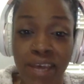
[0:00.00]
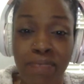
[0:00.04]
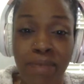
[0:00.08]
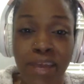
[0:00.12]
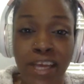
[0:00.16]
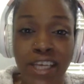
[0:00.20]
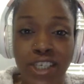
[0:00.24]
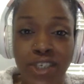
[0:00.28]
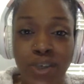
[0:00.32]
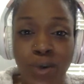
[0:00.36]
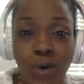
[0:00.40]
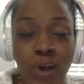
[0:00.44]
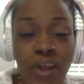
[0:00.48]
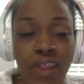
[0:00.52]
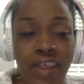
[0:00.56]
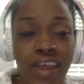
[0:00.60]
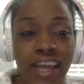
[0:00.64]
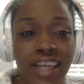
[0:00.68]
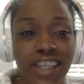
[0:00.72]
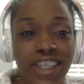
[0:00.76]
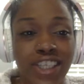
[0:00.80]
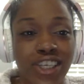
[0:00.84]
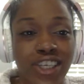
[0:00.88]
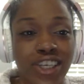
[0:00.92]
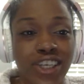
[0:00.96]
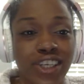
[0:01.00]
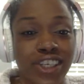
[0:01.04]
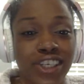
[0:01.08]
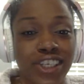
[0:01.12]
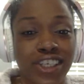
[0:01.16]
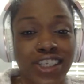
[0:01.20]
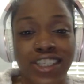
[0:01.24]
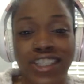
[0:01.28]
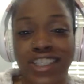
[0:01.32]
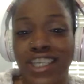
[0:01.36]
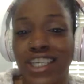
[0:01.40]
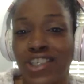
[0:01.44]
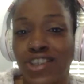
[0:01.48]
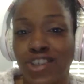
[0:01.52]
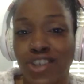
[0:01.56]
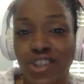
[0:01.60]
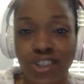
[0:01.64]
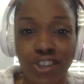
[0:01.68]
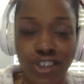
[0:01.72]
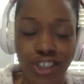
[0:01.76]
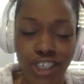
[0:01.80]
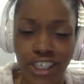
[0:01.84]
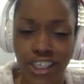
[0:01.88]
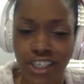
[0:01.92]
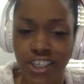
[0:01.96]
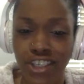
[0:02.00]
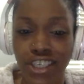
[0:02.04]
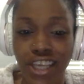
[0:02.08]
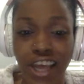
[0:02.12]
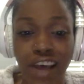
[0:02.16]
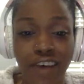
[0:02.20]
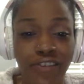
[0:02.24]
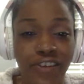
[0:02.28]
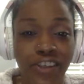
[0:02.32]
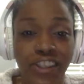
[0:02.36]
Make sure that you're introducing yourself.